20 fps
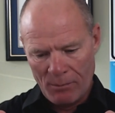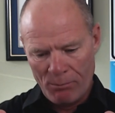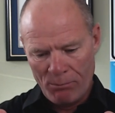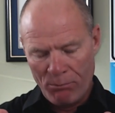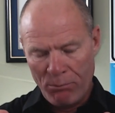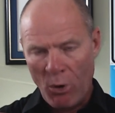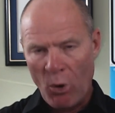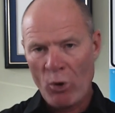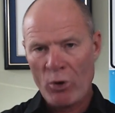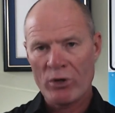
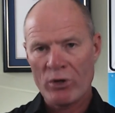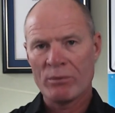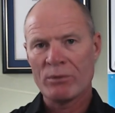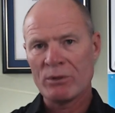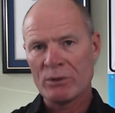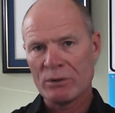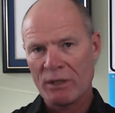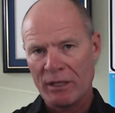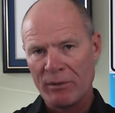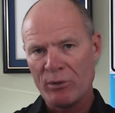
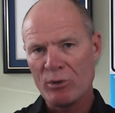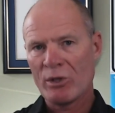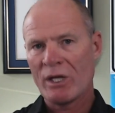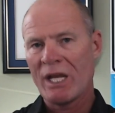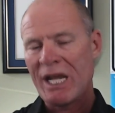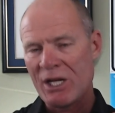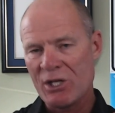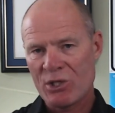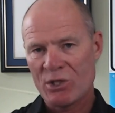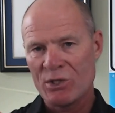portable
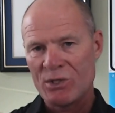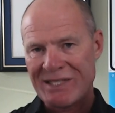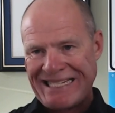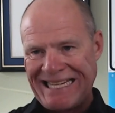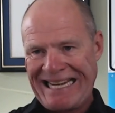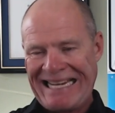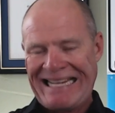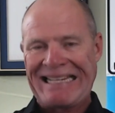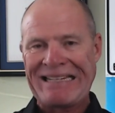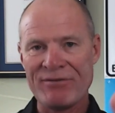communications
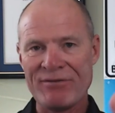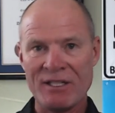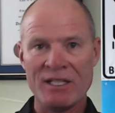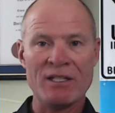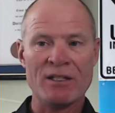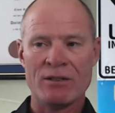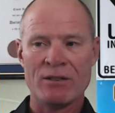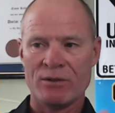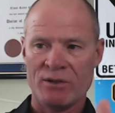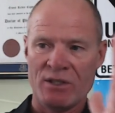in
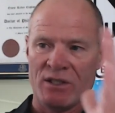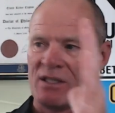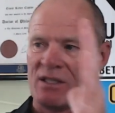vehicles.